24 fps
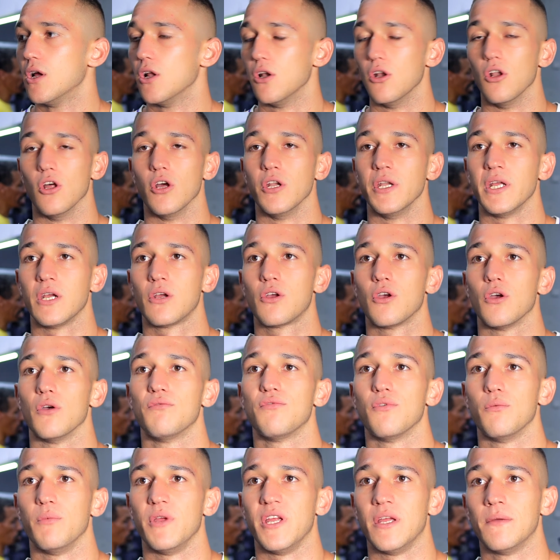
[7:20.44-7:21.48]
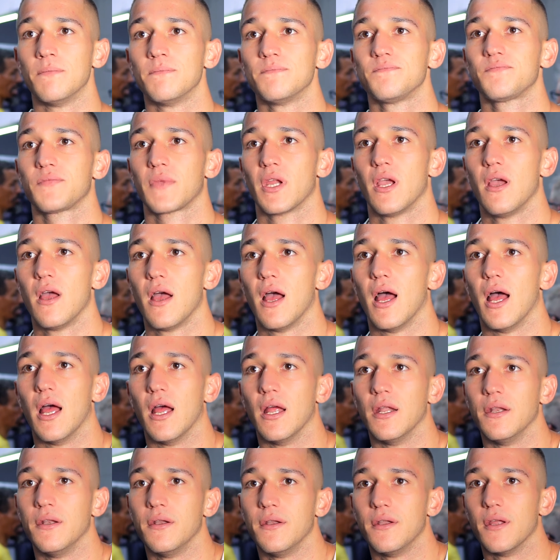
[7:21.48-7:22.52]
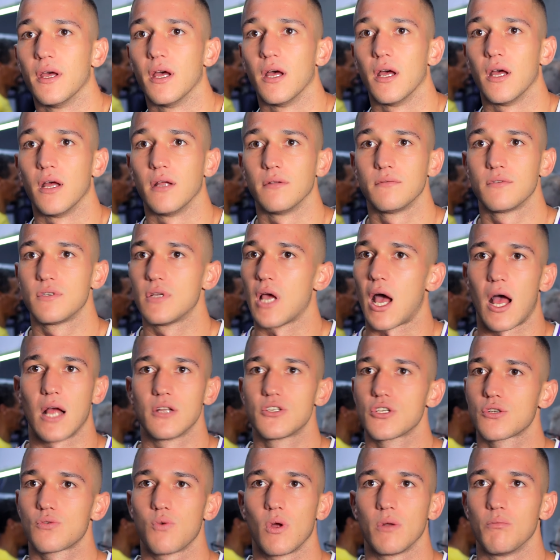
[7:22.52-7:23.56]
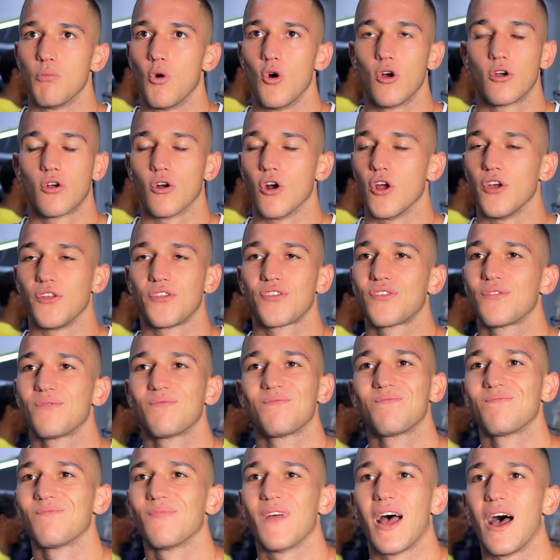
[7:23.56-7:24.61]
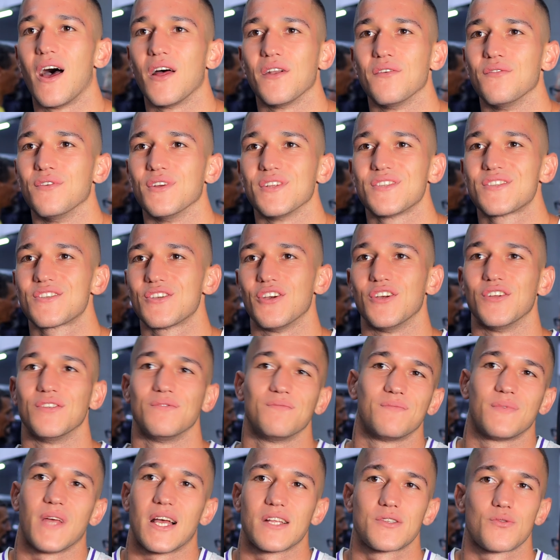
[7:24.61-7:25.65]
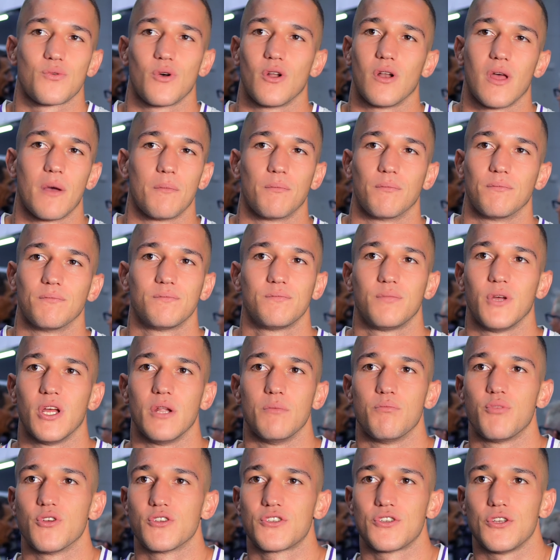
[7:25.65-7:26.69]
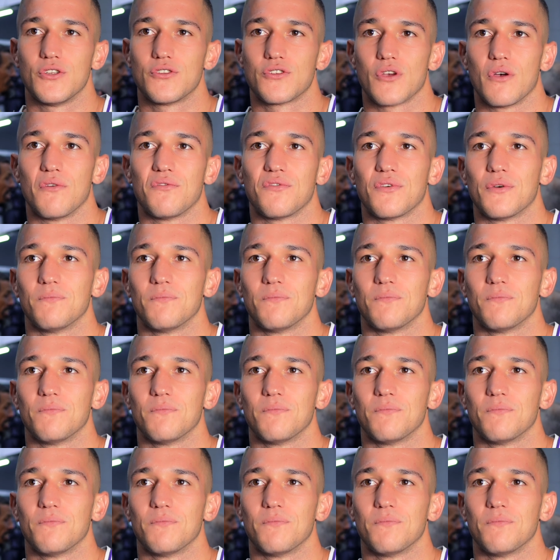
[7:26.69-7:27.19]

learning curve for me, and I just want more growth out of it. So that's what I'm in pursuit of.